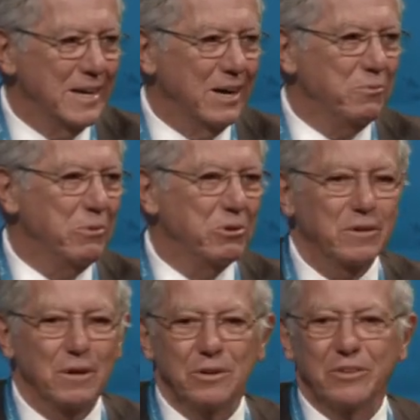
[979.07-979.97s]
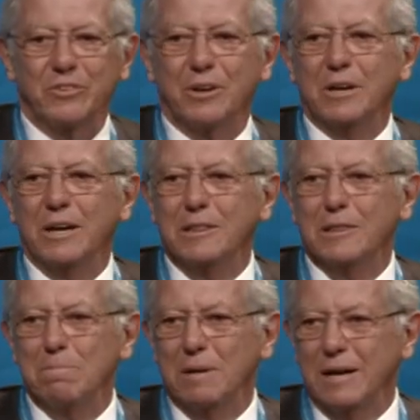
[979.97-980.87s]
and we were told it's going to hit
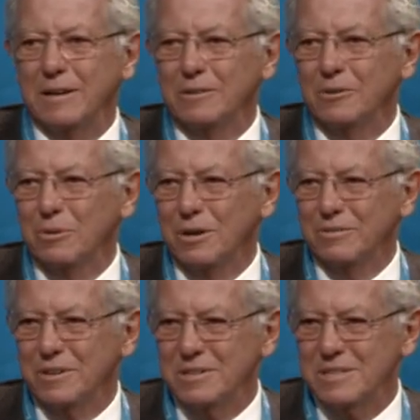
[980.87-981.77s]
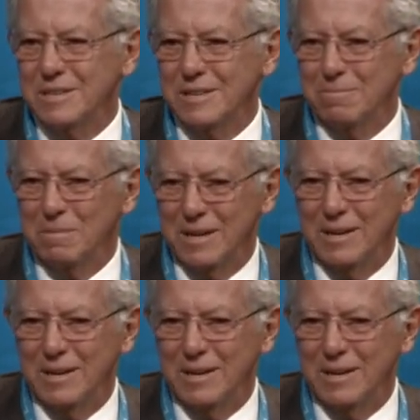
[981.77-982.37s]
the planet in 12 years' time.